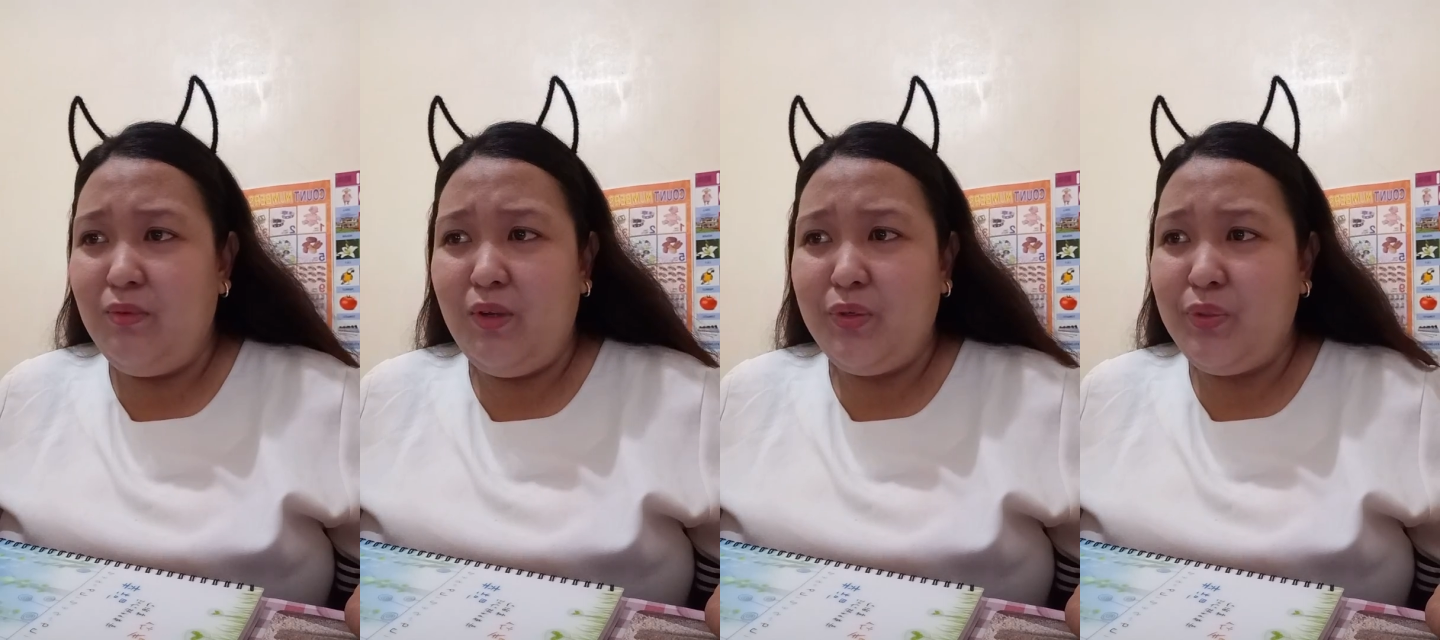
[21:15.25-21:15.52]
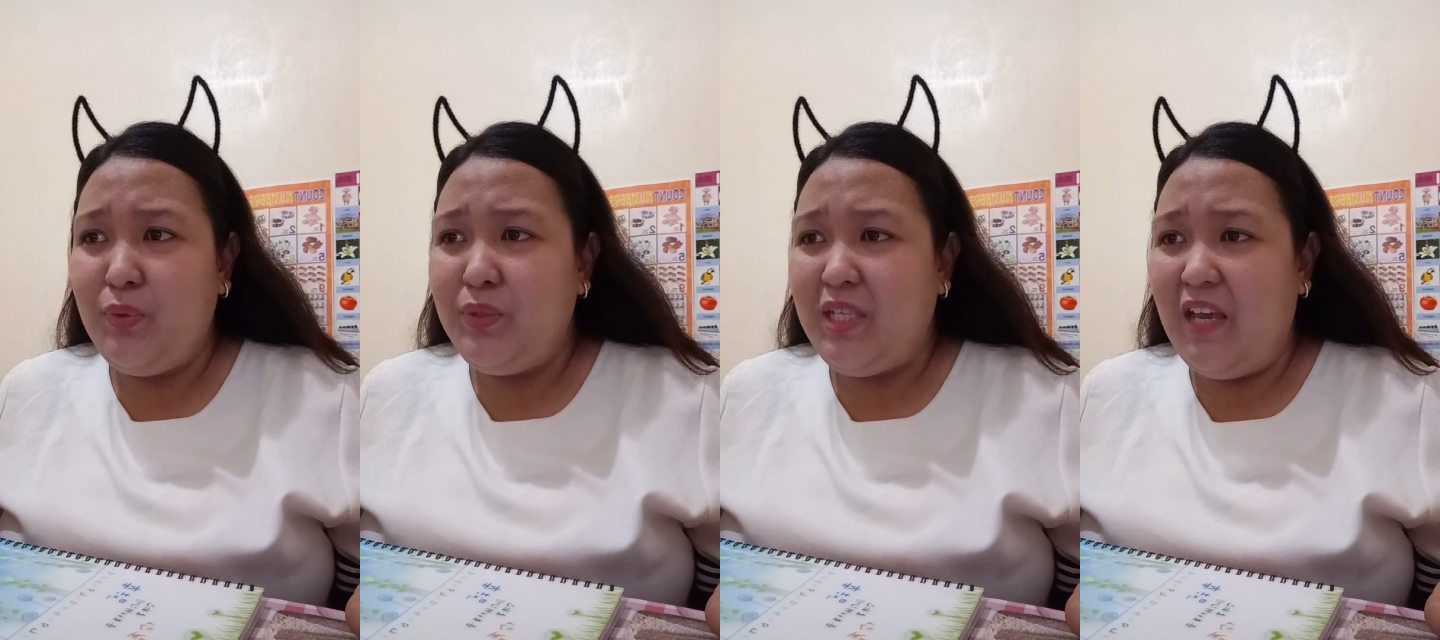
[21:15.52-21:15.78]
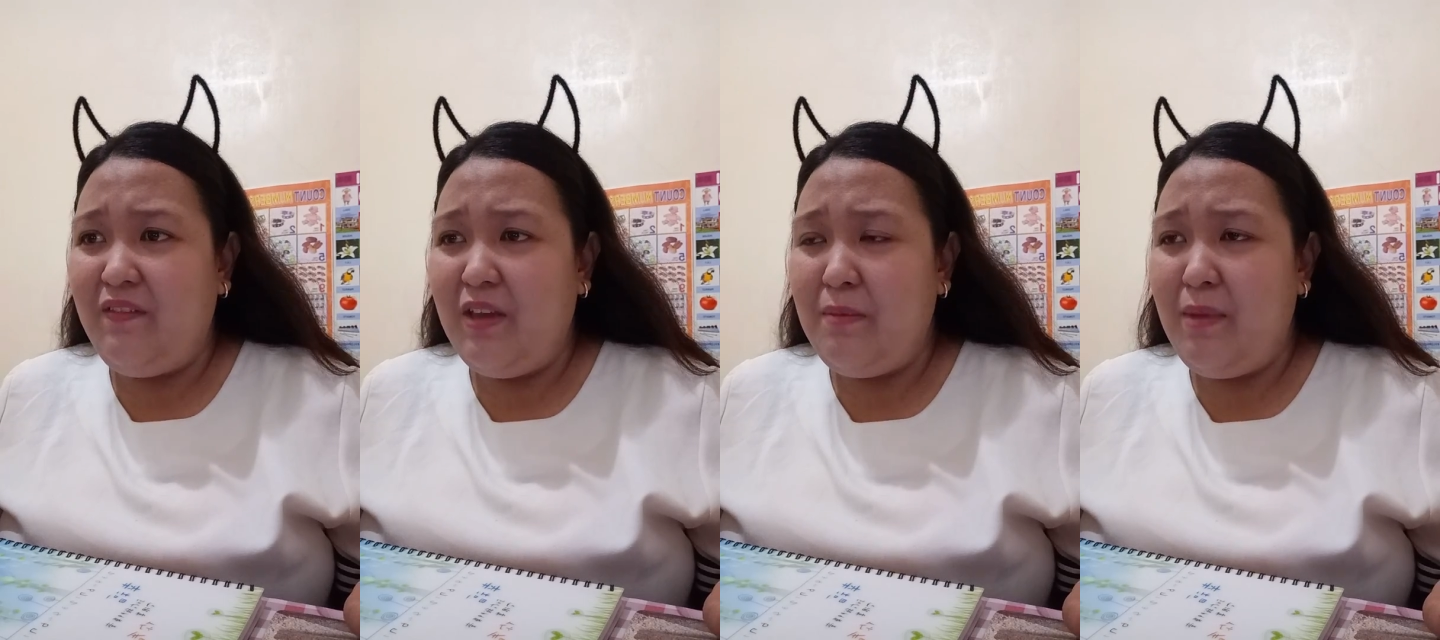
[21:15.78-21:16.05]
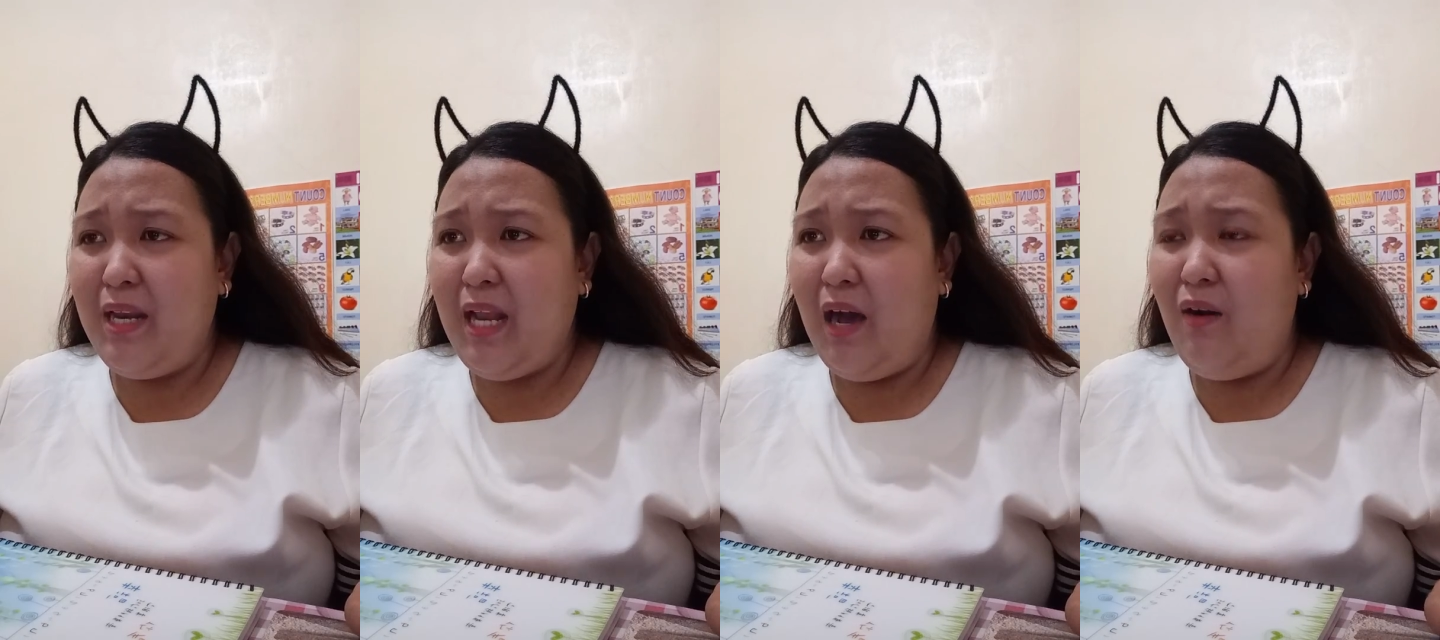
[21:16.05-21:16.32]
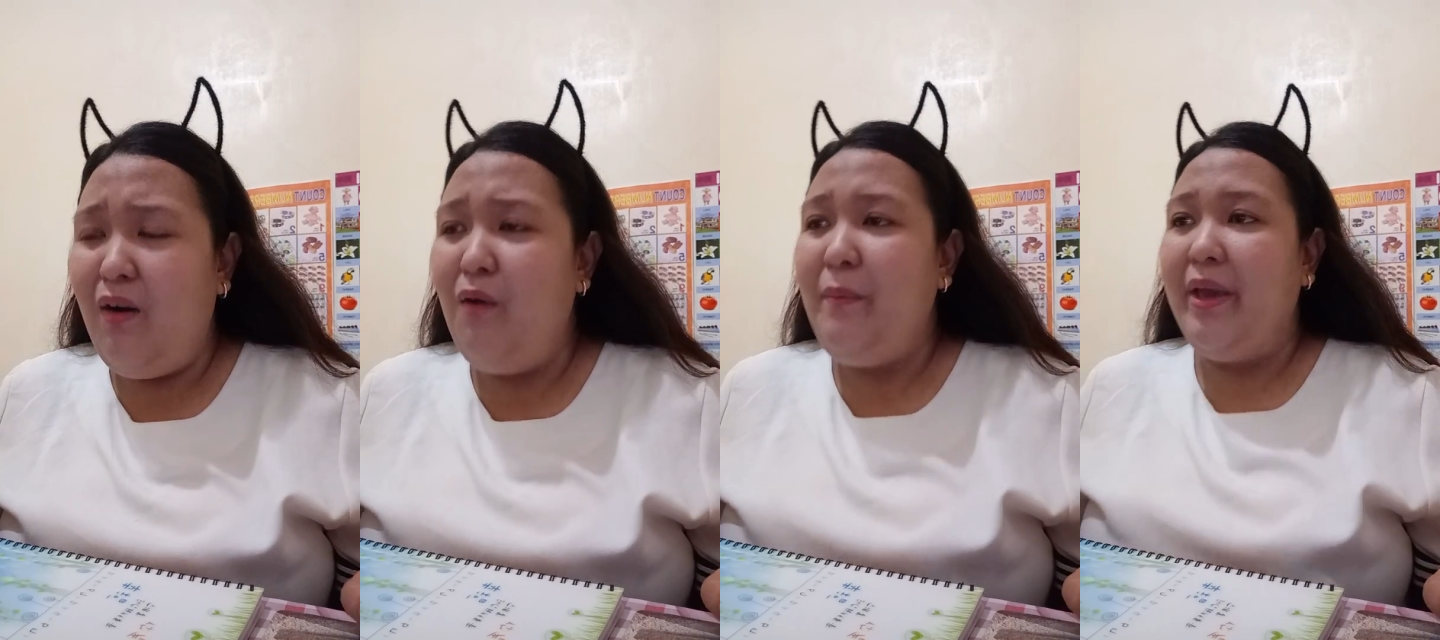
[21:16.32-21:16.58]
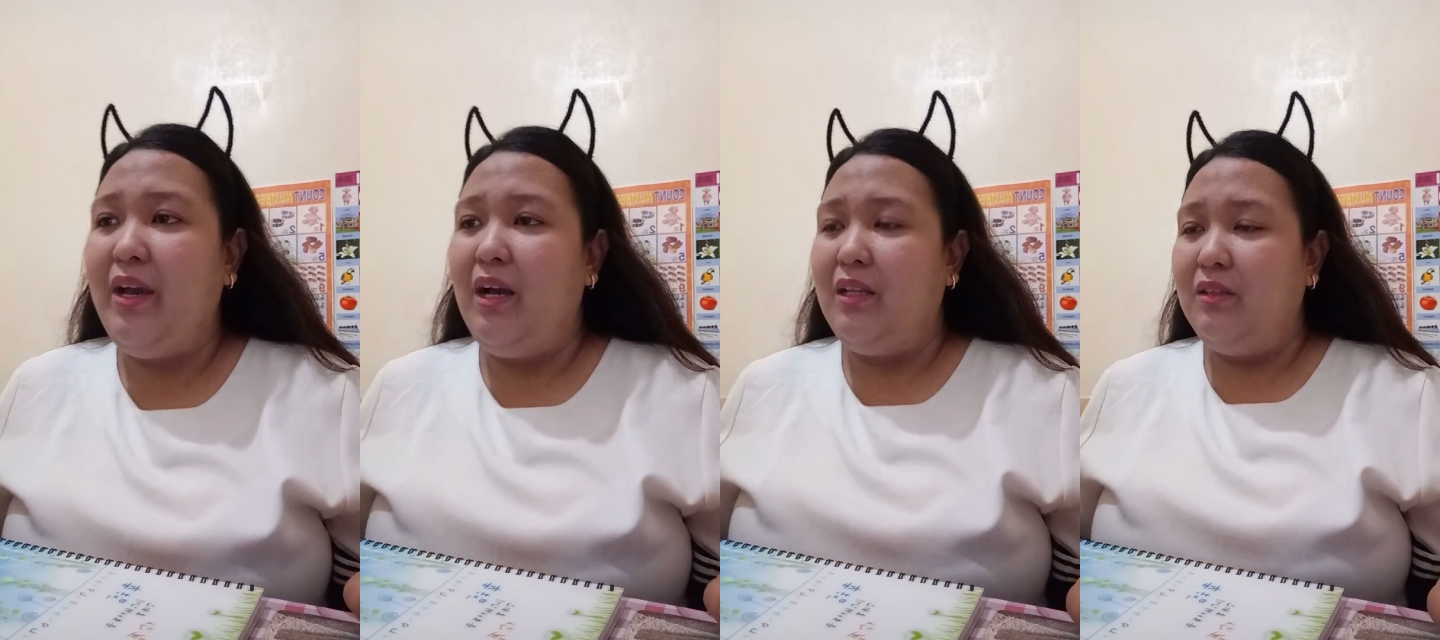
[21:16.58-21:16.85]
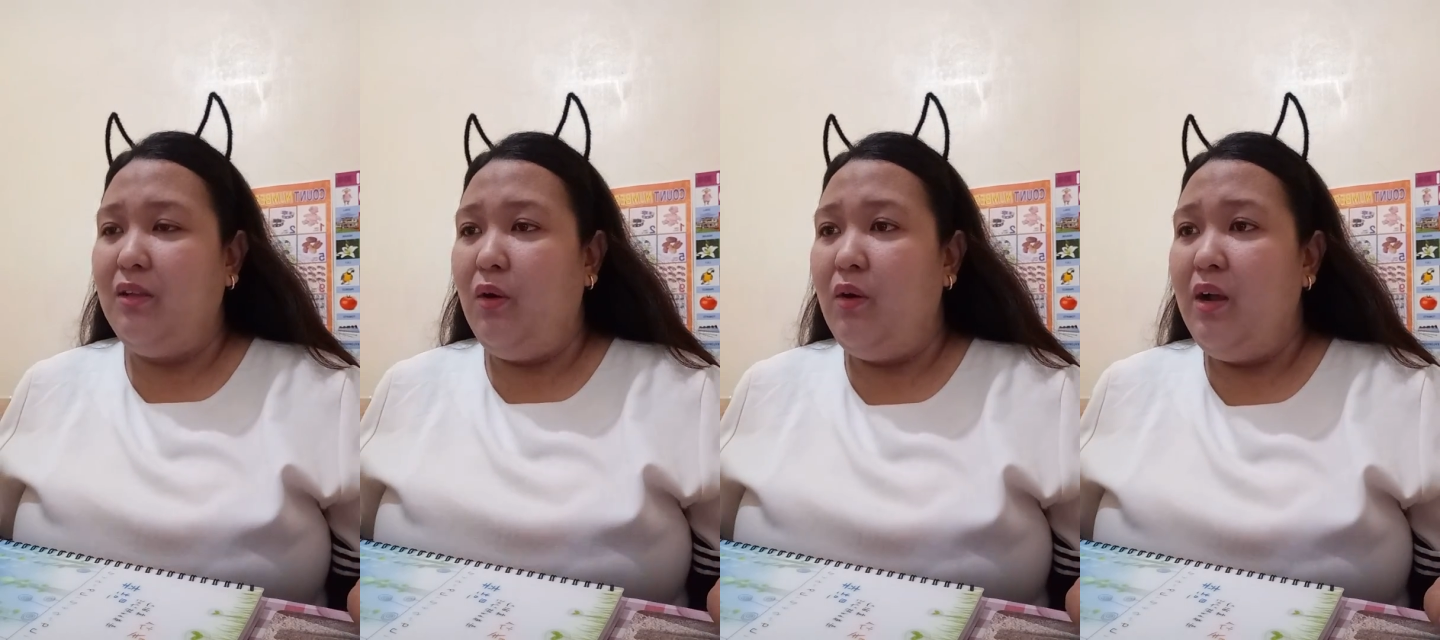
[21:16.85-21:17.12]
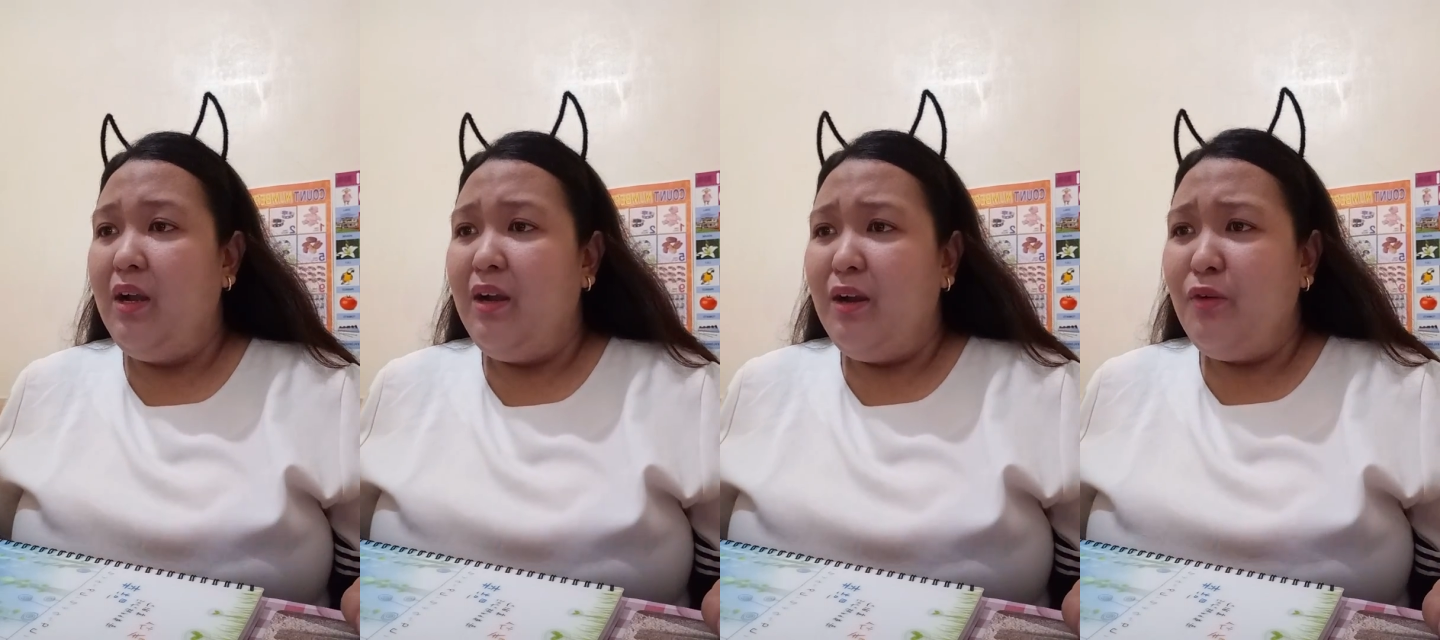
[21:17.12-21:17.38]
saving me now. Oh my god, no.